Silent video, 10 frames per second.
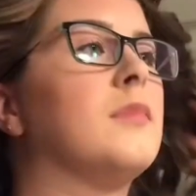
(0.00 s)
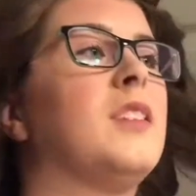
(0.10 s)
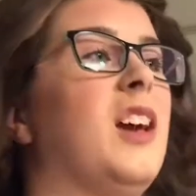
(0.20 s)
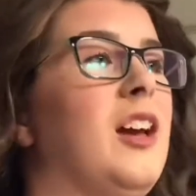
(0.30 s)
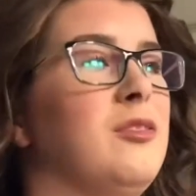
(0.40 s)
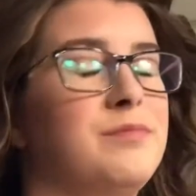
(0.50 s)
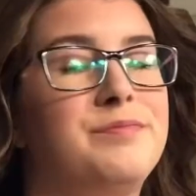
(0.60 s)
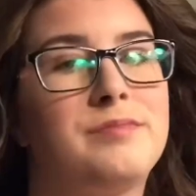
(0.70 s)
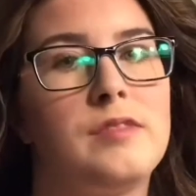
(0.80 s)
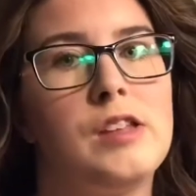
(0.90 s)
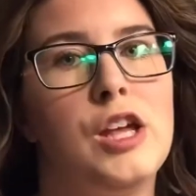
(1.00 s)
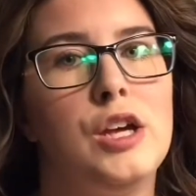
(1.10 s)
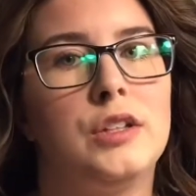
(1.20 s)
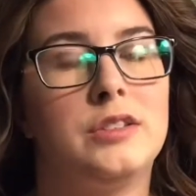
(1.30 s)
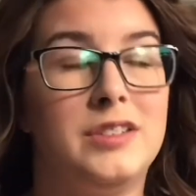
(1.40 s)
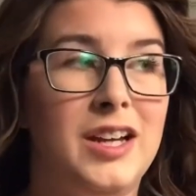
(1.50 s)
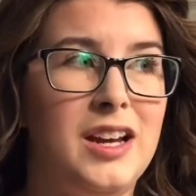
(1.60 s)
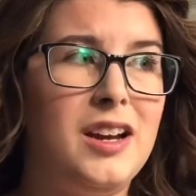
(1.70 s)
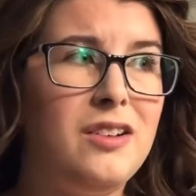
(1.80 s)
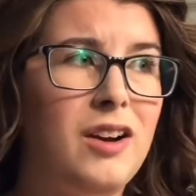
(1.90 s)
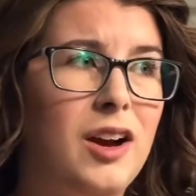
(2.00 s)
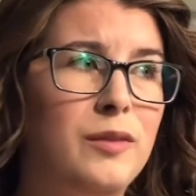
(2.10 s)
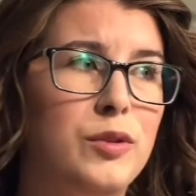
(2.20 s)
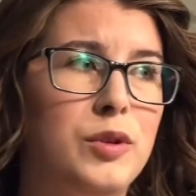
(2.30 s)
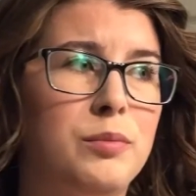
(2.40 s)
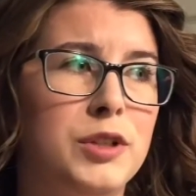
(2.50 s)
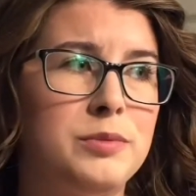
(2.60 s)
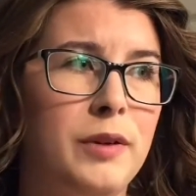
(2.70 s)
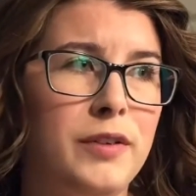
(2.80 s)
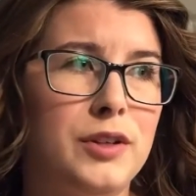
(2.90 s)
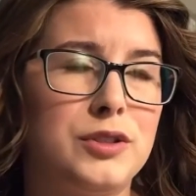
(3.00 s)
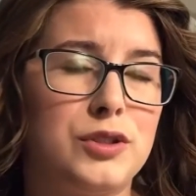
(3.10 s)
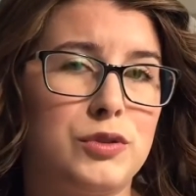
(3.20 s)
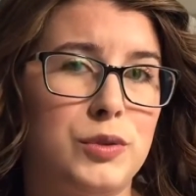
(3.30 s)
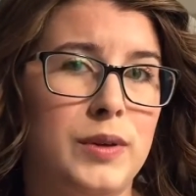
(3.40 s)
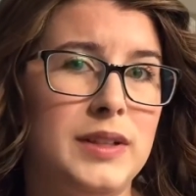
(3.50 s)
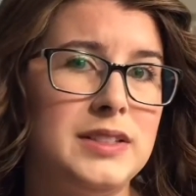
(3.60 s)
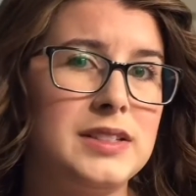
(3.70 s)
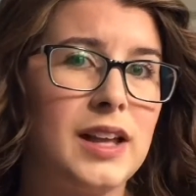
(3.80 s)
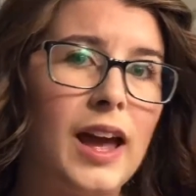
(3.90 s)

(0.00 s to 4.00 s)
Okay. So now I'm going to brush my fingers through it